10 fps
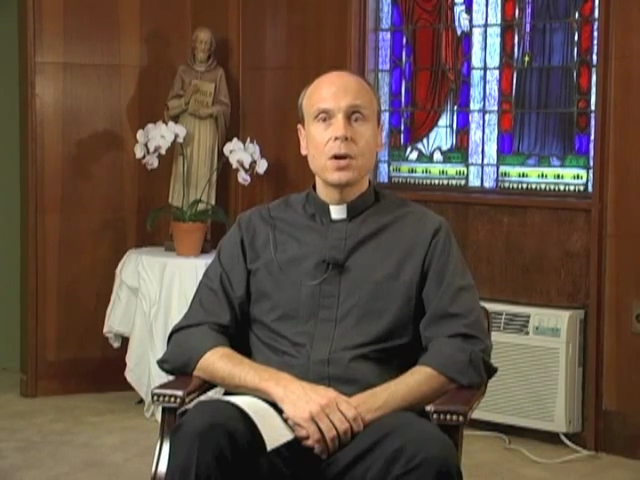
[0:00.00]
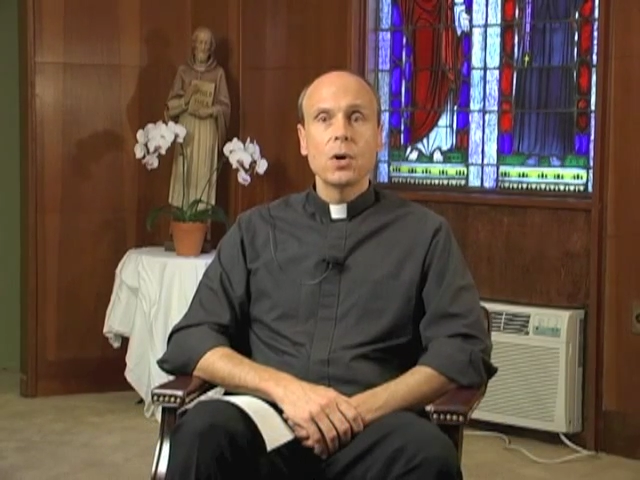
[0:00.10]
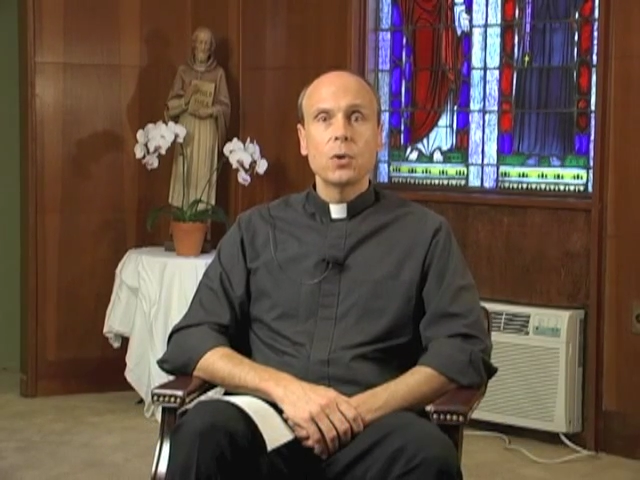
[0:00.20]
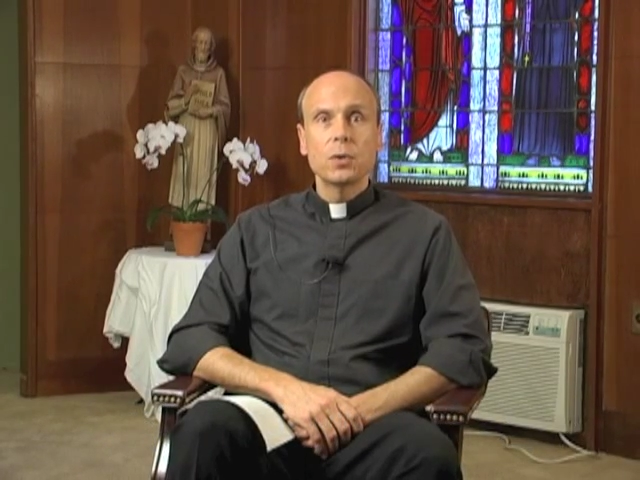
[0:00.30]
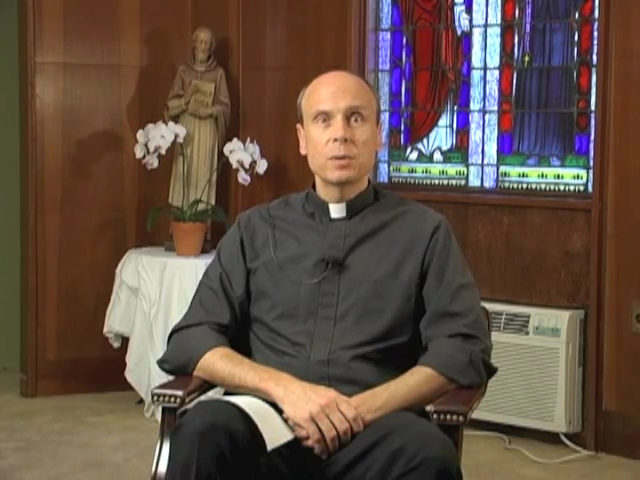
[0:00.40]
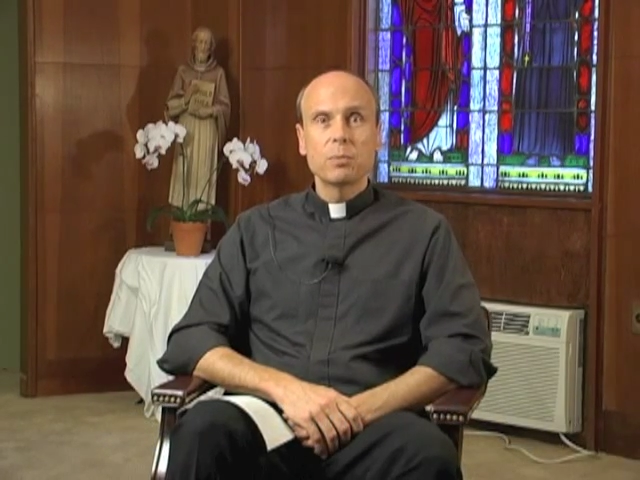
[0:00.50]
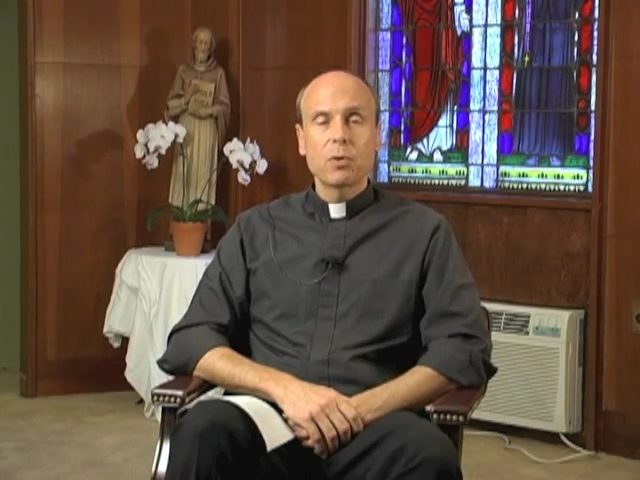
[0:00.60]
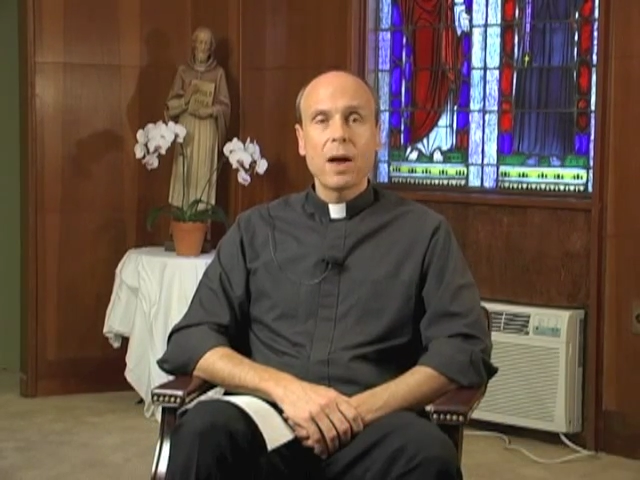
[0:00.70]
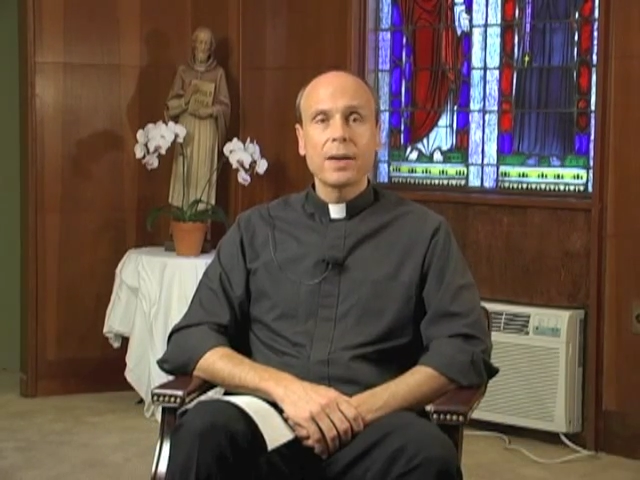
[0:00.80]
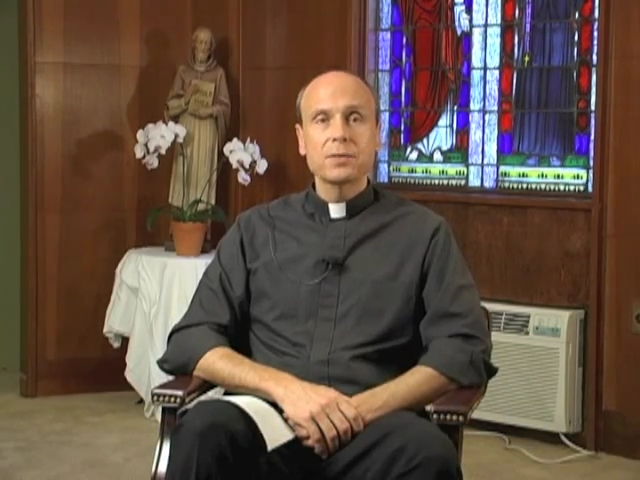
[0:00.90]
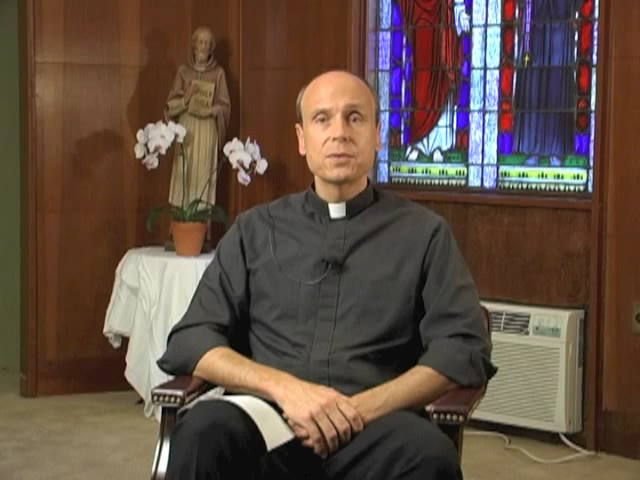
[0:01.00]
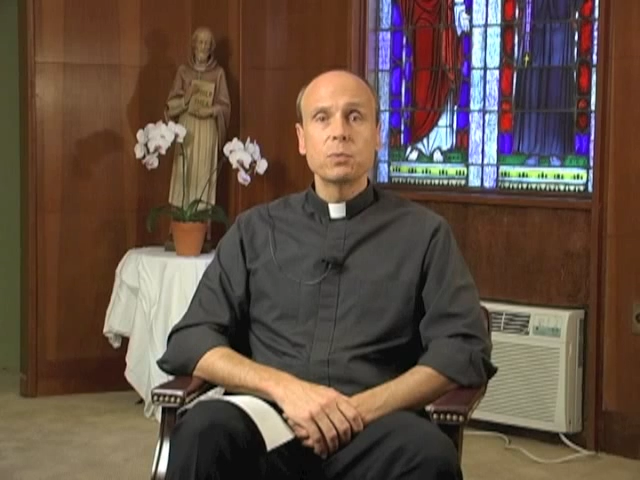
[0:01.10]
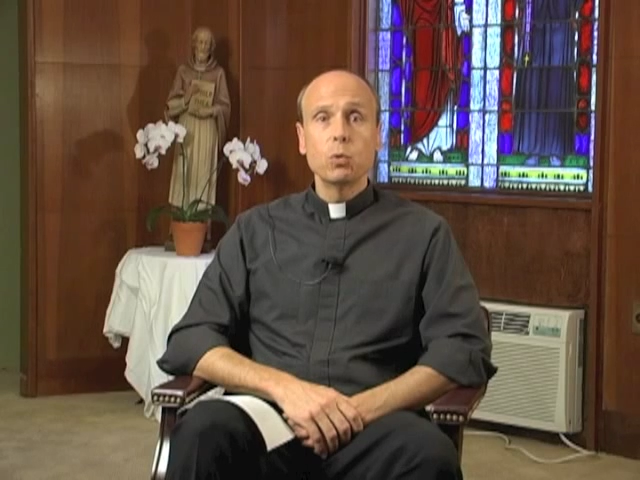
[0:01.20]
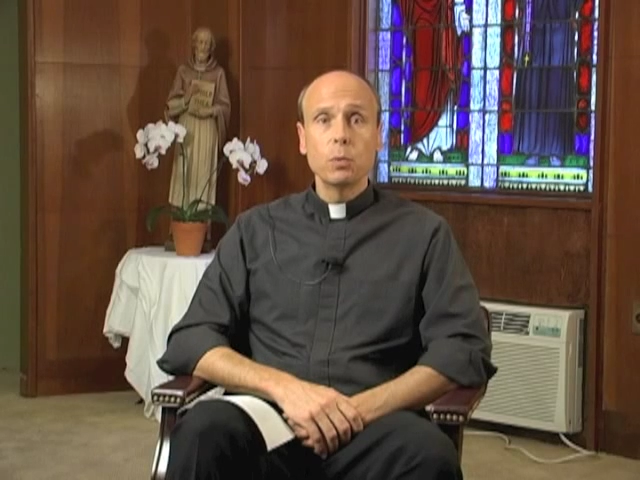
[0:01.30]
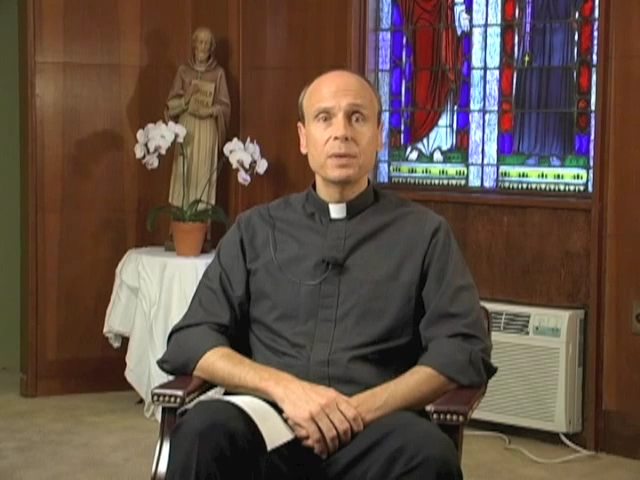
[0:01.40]
who comprise the
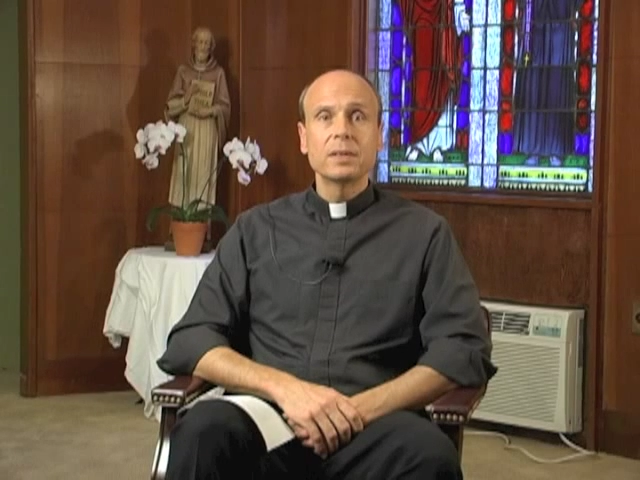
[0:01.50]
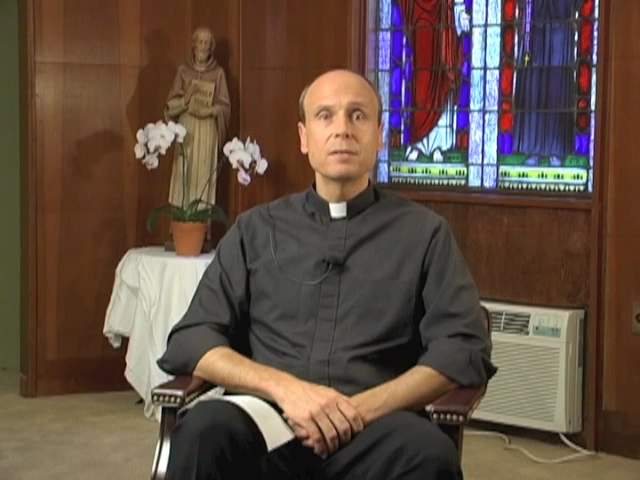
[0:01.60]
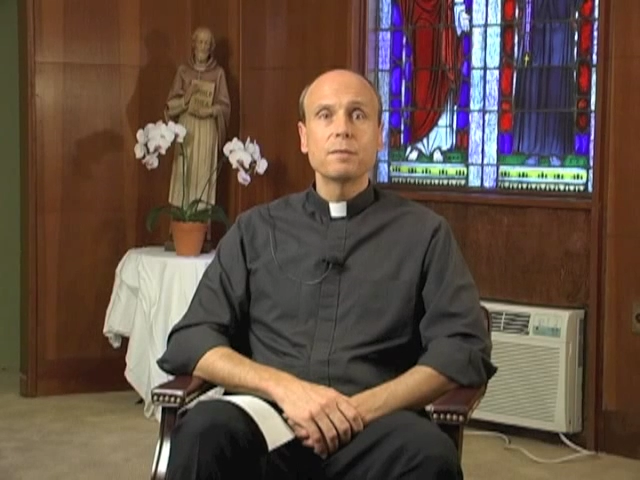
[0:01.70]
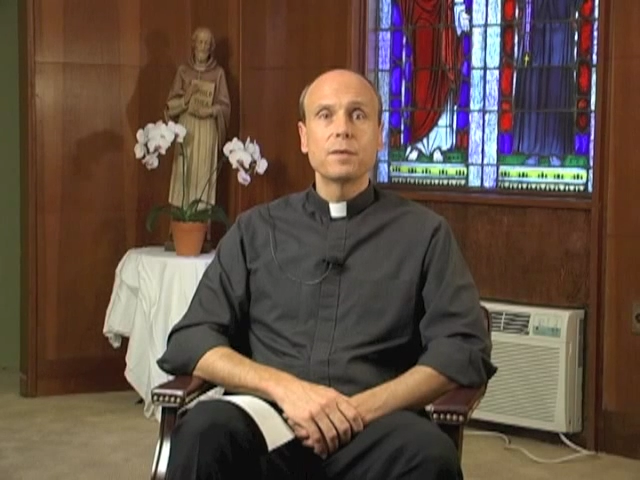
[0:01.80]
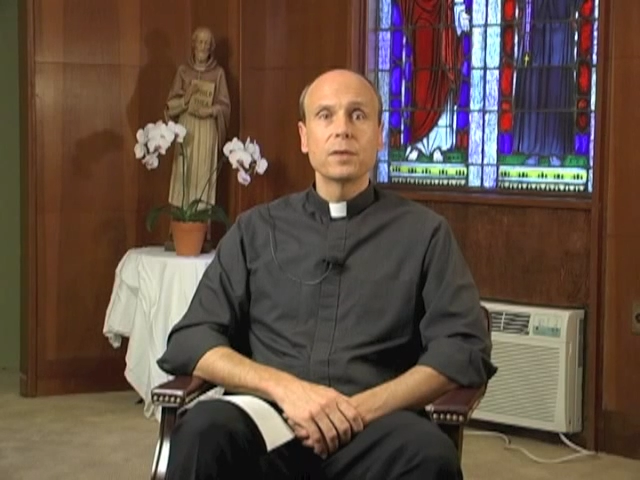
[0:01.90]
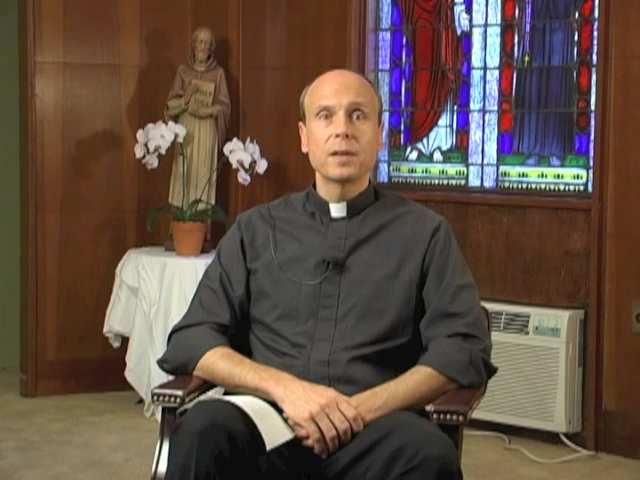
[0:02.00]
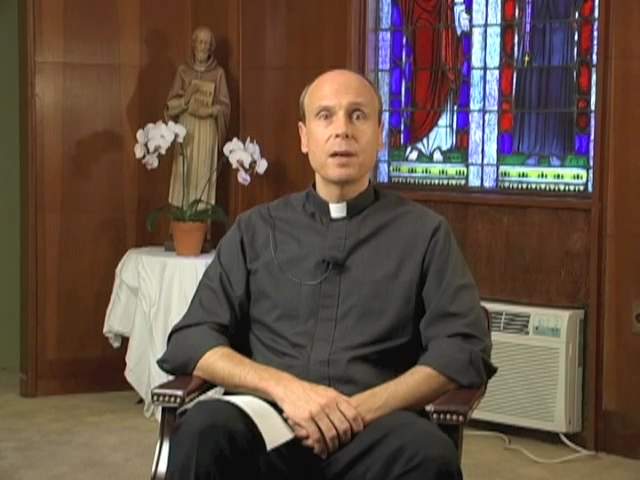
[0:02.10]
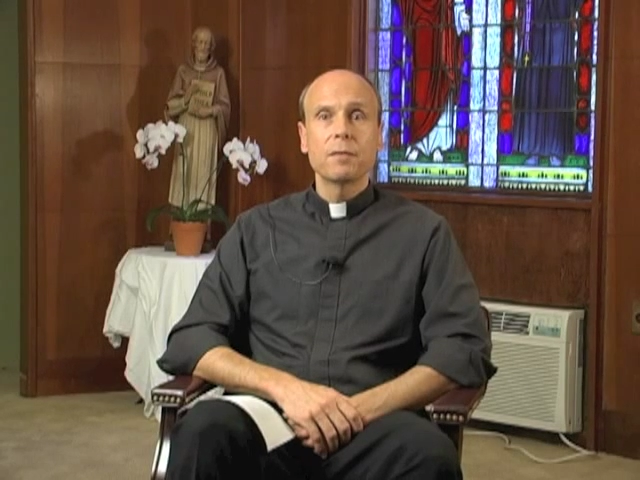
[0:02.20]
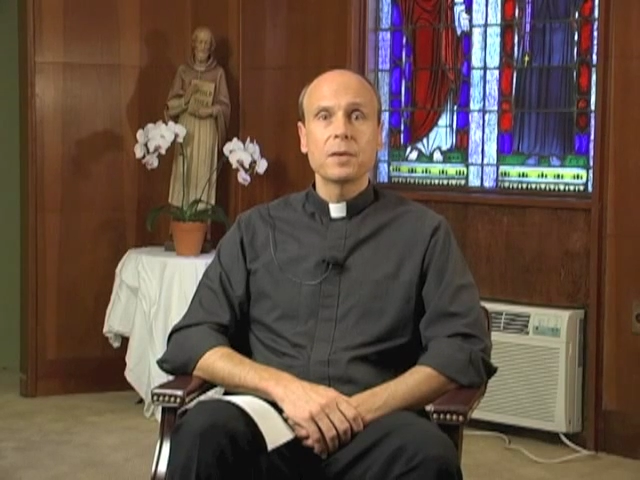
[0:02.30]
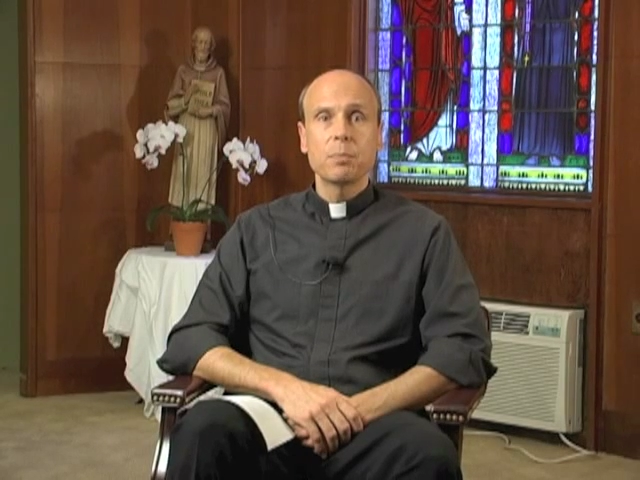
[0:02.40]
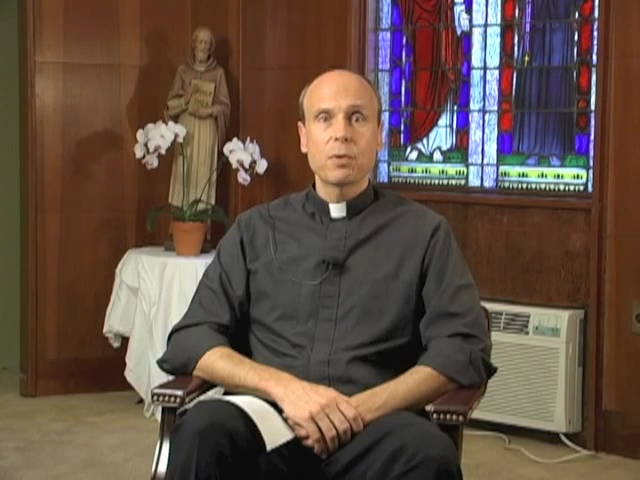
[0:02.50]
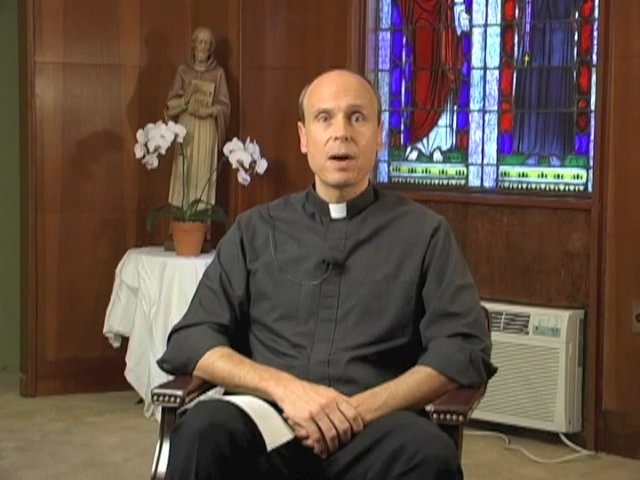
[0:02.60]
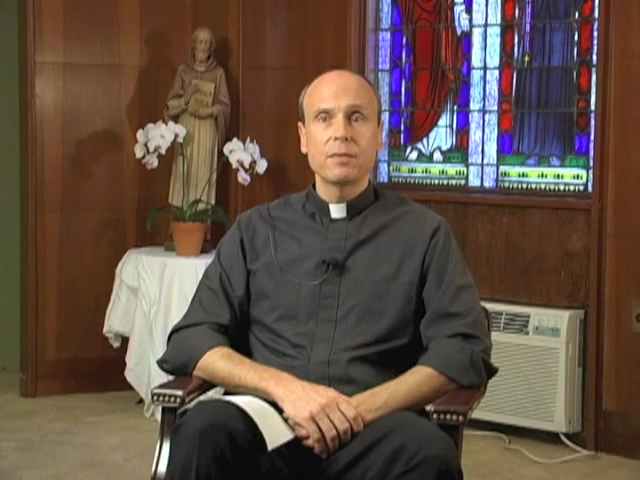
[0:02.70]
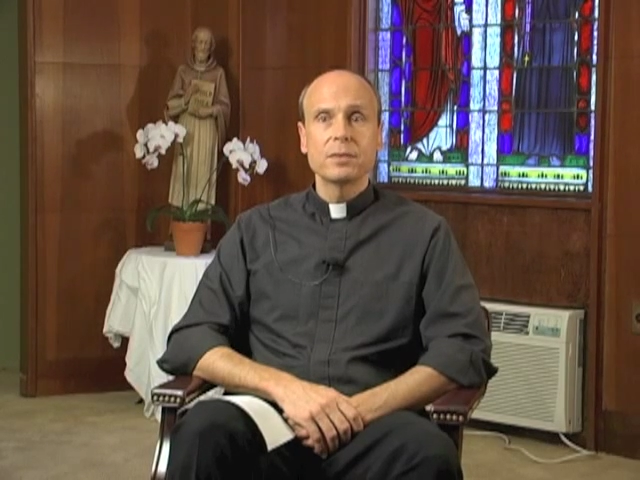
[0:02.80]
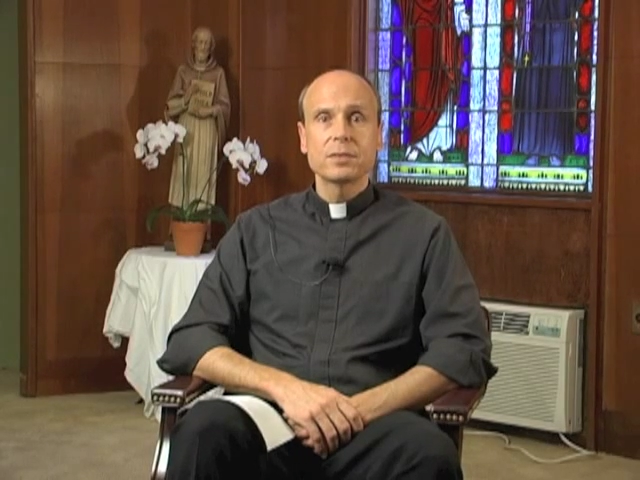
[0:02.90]
Wilmington, Philadelphia
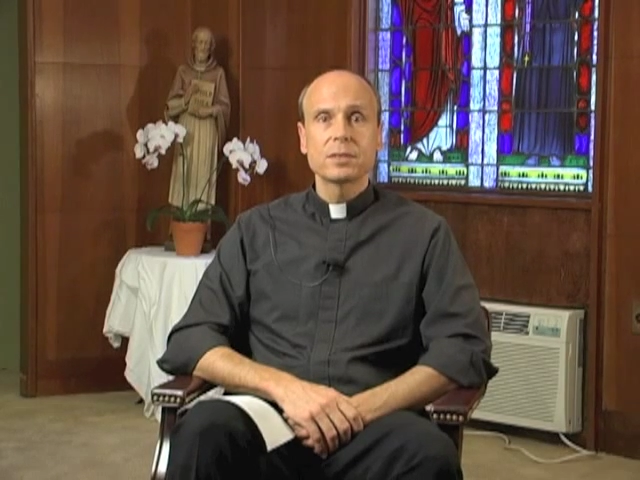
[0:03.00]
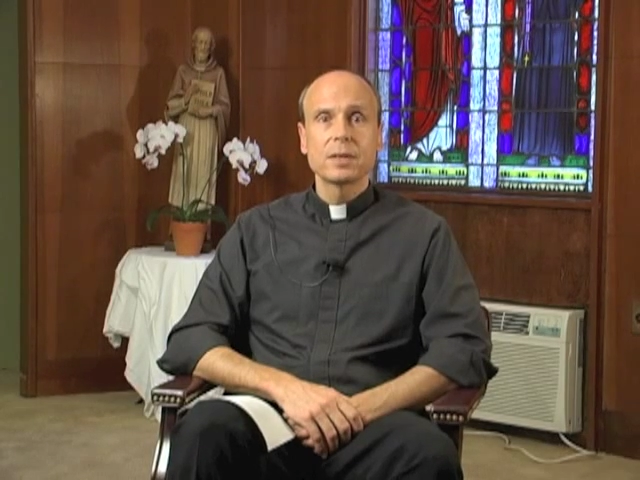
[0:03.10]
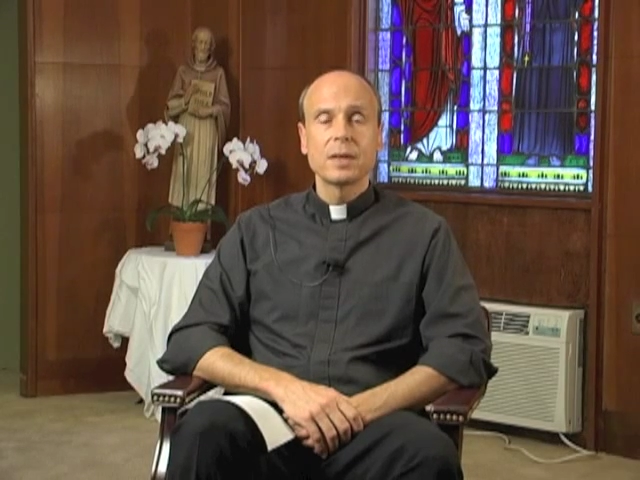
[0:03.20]
province.